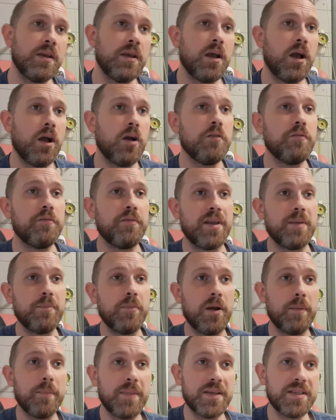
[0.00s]
Hopefully
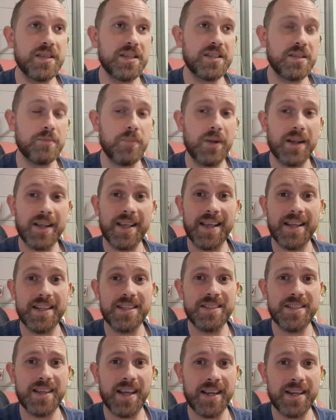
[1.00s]
my missus and my
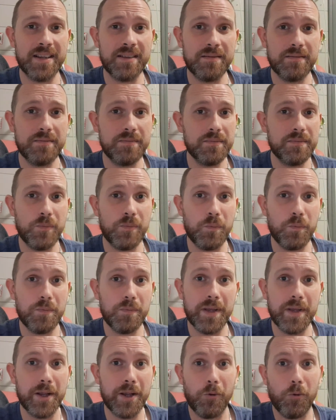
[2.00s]
kids ain't
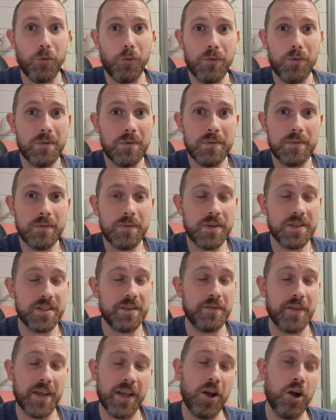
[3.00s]
ill, because if
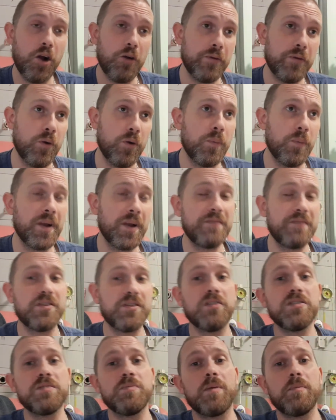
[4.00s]
they are ill, I'm going to have to
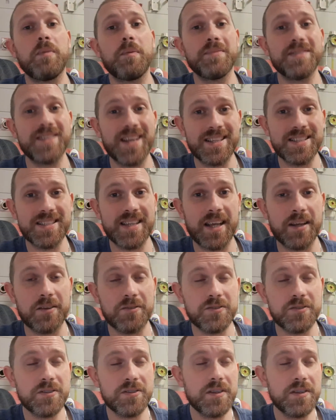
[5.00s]
go to my mum and dad's
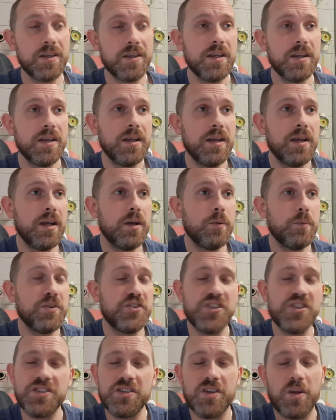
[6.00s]
house, which
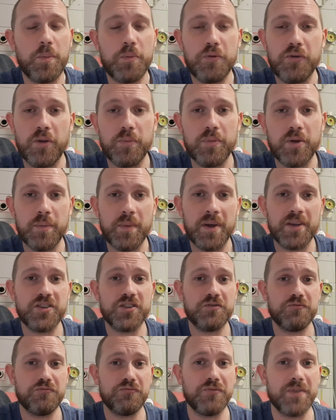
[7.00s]
isn't a problem. I
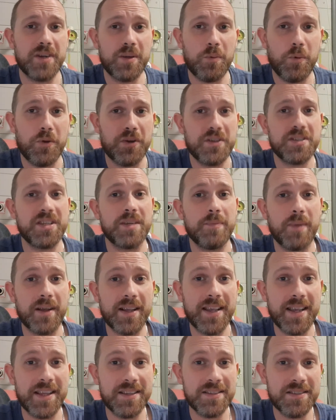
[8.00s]
just really want to see my
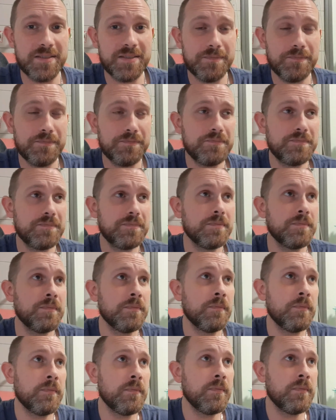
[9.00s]
kids.
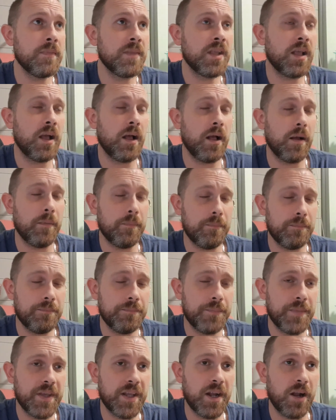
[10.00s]

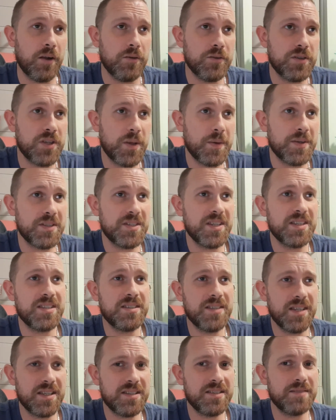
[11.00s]
So
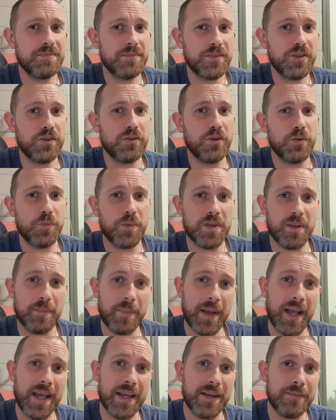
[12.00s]
it's good with the
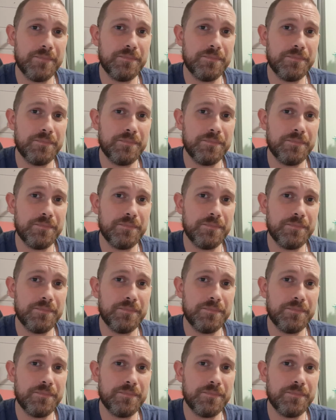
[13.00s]
bad.